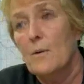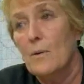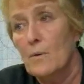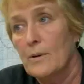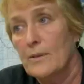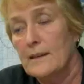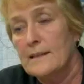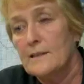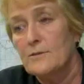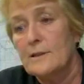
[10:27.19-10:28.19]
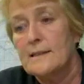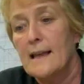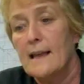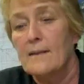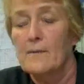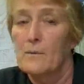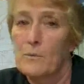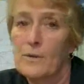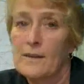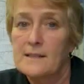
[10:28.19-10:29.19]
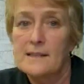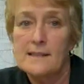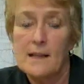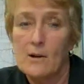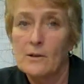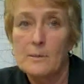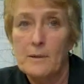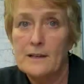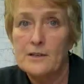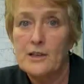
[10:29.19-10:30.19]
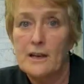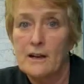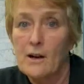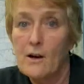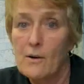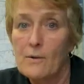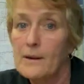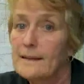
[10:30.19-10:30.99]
or the district saying, well, this is the only place you can go,